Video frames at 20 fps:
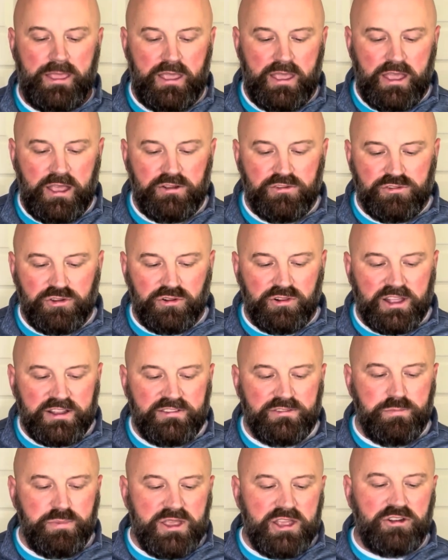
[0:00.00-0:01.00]
And so
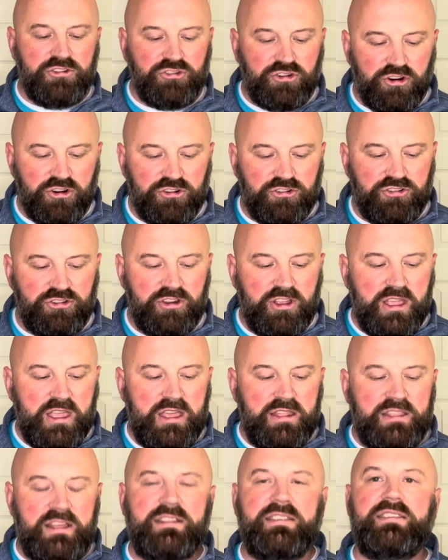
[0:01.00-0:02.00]
let's be a church
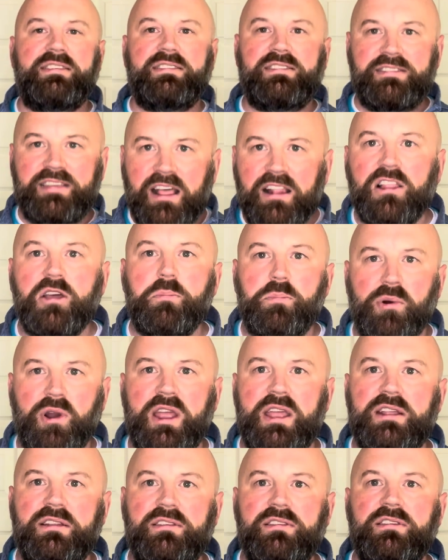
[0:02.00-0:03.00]
that
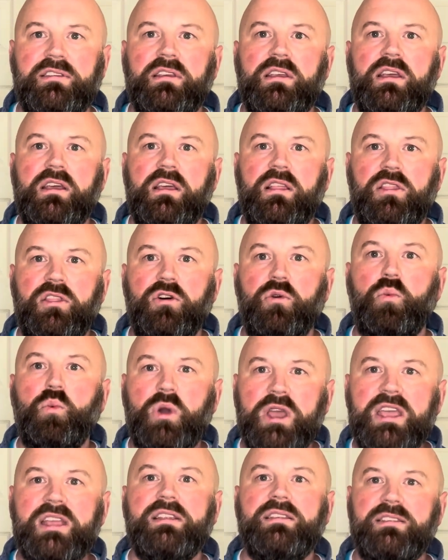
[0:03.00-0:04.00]
celebrates the
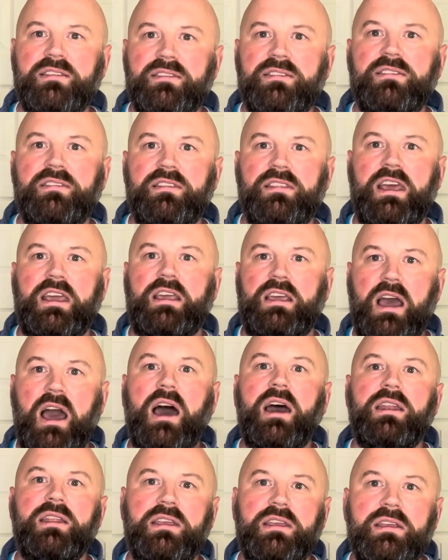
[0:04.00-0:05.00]
wins that
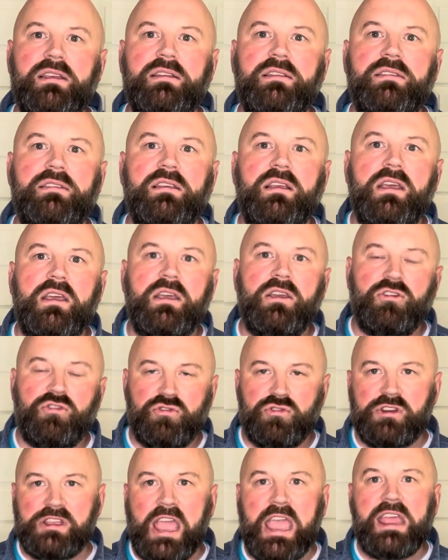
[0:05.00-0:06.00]
God is
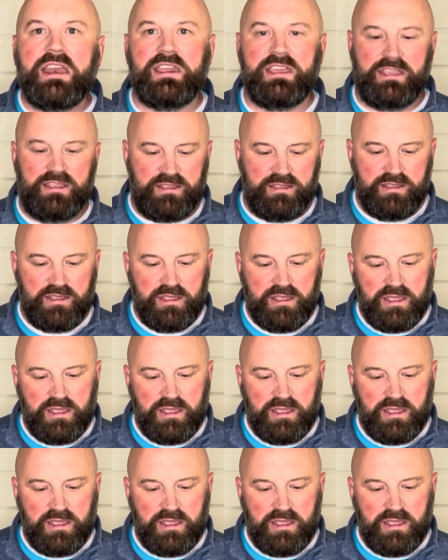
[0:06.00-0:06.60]
creating